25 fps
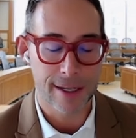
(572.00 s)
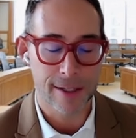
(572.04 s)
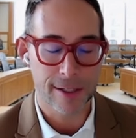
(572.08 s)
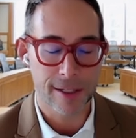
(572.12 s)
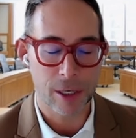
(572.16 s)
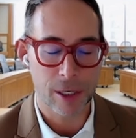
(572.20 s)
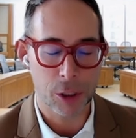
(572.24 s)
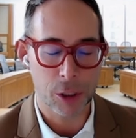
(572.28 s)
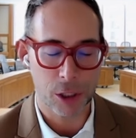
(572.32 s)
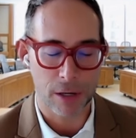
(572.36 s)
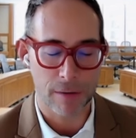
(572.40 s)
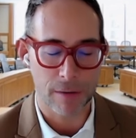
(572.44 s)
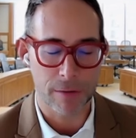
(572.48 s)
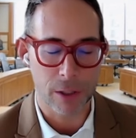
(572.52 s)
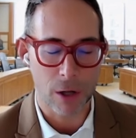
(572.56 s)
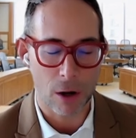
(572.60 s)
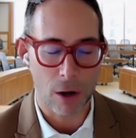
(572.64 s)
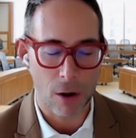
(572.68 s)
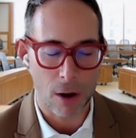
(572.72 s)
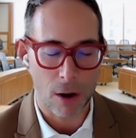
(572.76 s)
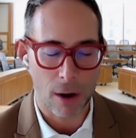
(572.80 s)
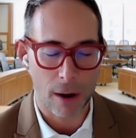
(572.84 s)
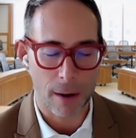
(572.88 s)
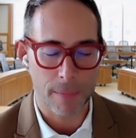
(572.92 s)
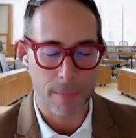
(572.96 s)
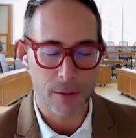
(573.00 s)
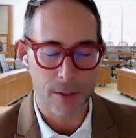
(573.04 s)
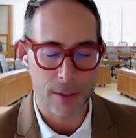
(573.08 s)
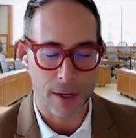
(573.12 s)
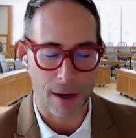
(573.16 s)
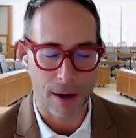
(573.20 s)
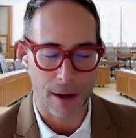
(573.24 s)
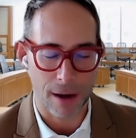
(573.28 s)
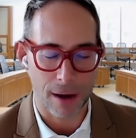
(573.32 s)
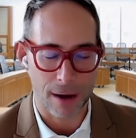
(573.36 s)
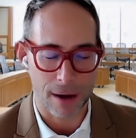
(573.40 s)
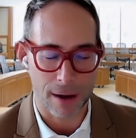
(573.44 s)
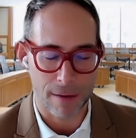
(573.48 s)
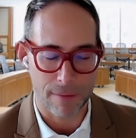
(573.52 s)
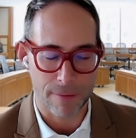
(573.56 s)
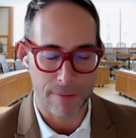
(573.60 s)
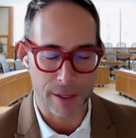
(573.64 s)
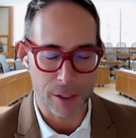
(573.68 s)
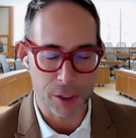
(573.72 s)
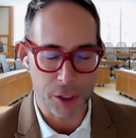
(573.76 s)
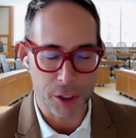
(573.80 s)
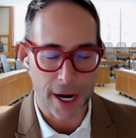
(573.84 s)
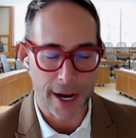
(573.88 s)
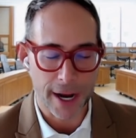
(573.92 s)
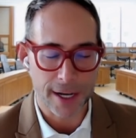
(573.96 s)
decision of Dobbs uh,
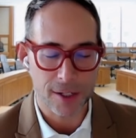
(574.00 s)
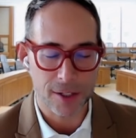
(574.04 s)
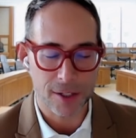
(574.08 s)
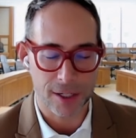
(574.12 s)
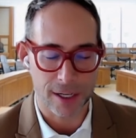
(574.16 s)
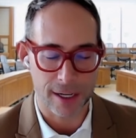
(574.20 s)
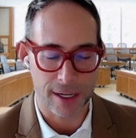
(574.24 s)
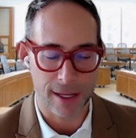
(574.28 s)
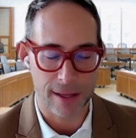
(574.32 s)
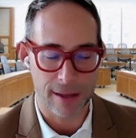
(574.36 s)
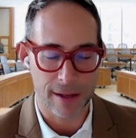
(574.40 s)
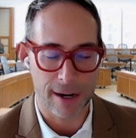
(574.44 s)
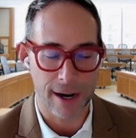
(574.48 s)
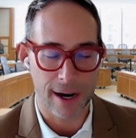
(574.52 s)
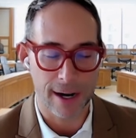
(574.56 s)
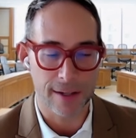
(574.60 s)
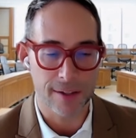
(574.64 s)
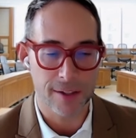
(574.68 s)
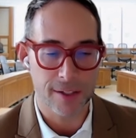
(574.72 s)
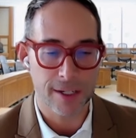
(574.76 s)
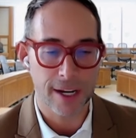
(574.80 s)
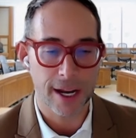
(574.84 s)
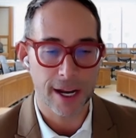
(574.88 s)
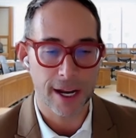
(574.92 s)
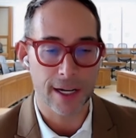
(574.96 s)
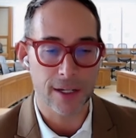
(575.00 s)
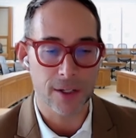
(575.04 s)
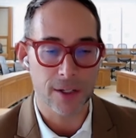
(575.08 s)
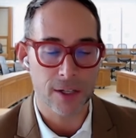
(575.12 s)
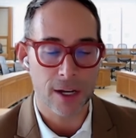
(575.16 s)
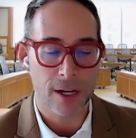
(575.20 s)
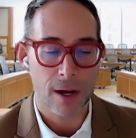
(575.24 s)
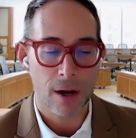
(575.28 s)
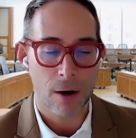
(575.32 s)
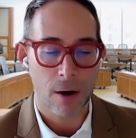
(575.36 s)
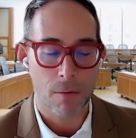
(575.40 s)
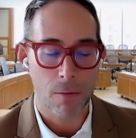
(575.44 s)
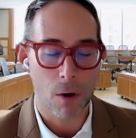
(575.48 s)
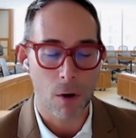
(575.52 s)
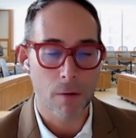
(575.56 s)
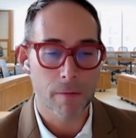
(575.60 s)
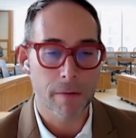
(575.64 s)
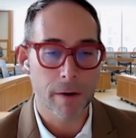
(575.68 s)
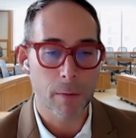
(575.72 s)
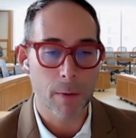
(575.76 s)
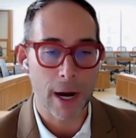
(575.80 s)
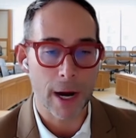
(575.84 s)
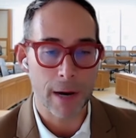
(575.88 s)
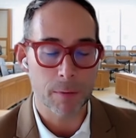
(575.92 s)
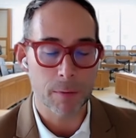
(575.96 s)
v. Jackson in the United States, mm-hmm. Roe
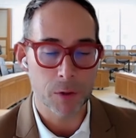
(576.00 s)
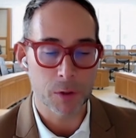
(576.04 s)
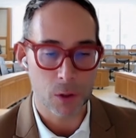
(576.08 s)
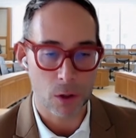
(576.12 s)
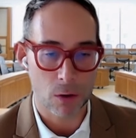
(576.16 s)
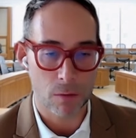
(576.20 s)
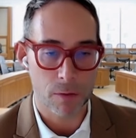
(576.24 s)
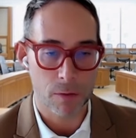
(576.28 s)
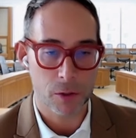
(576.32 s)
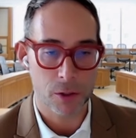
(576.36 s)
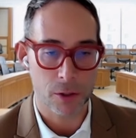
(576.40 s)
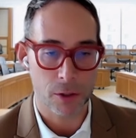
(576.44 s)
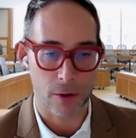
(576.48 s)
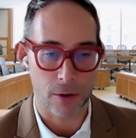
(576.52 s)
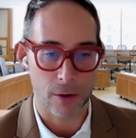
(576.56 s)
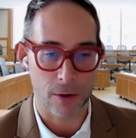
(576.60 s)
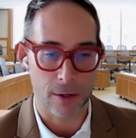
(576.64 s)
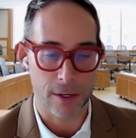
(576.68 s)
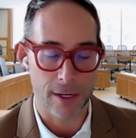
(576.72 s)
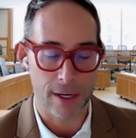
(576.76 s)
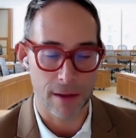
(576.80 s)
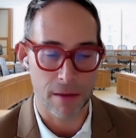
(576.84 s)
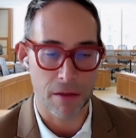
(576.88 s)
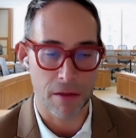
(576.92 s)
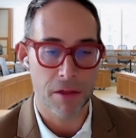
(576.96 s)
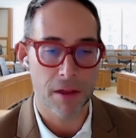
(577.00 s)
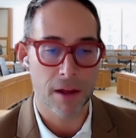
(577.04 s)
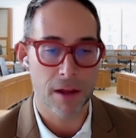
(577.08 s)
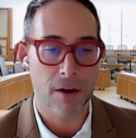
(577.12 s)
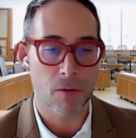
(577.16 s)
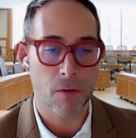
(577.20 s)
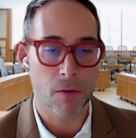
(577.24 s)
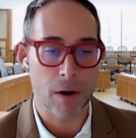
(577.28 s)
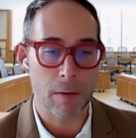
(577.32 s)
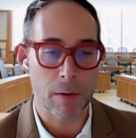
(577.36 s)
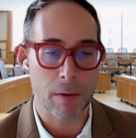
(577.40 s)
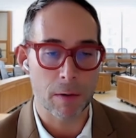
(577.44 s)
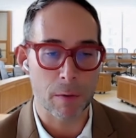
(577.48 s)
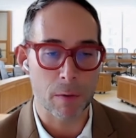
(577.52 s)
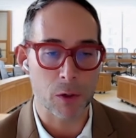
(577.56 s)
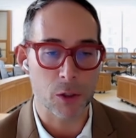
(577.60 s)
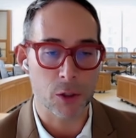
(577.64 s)
v. Wade was overturned. In theory, we were